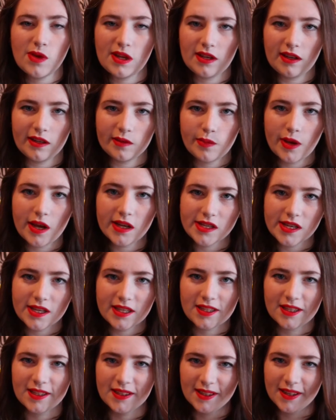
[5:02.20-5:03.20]
midnight
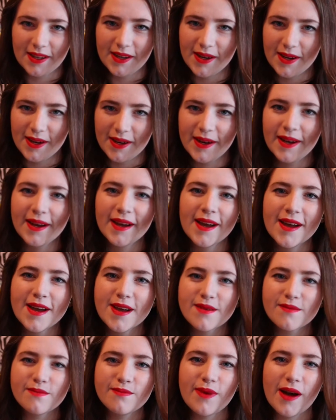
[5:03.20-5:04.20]
purchase.
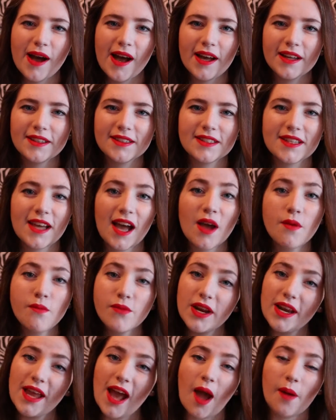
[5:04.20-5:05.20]
But I'm
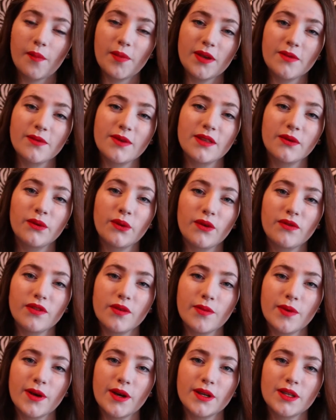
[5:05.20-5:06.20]
really happy with all of
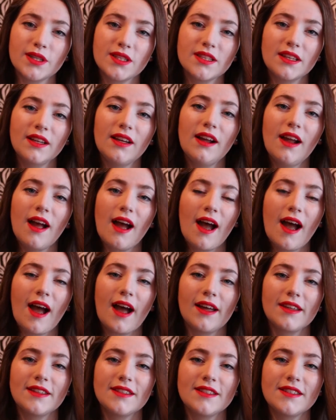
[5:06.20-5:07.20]
the books
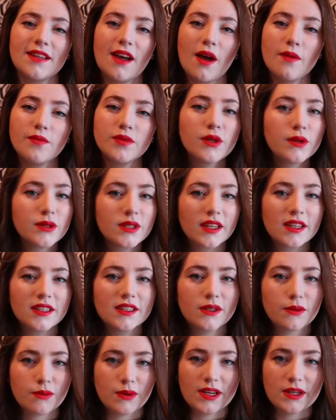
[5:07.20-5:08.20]
and I'm so
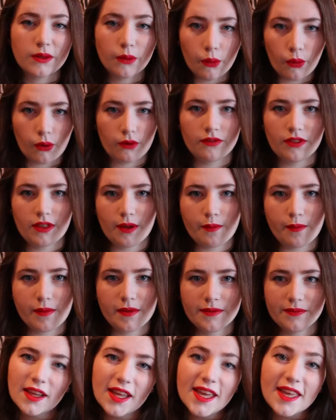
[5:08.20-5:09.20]
excited to read all of them.
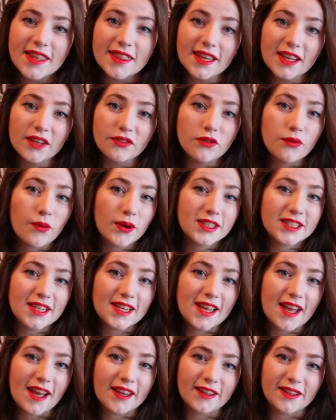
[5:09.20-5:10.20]
Thank you for
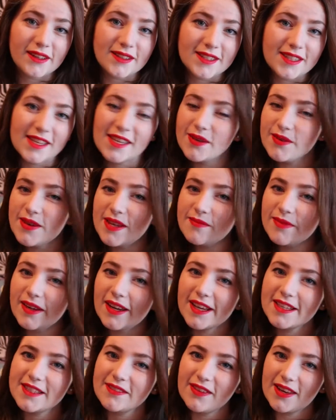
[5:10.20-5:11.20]
watching, and I'll see you in my
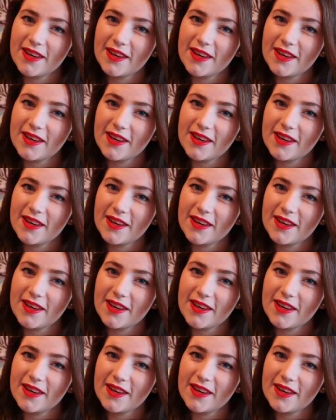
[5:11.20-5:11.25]
next